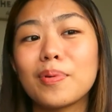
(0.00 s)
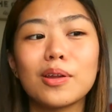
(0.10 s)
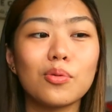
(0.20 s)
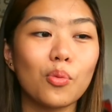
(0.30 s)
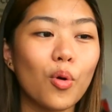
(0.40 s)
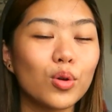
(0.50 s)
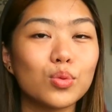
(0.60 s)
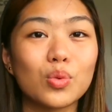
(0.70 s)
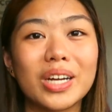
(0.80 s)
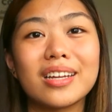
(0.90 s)
but it
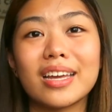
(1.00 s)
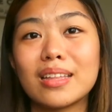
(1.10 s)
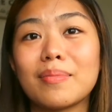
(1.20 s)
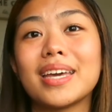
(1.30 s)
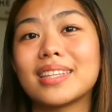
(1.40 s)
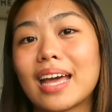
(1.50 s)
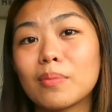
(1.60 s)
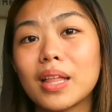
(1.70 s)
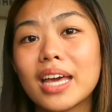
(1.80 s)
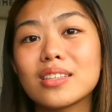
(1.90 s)
won't work in my
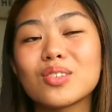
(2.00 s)
timeline,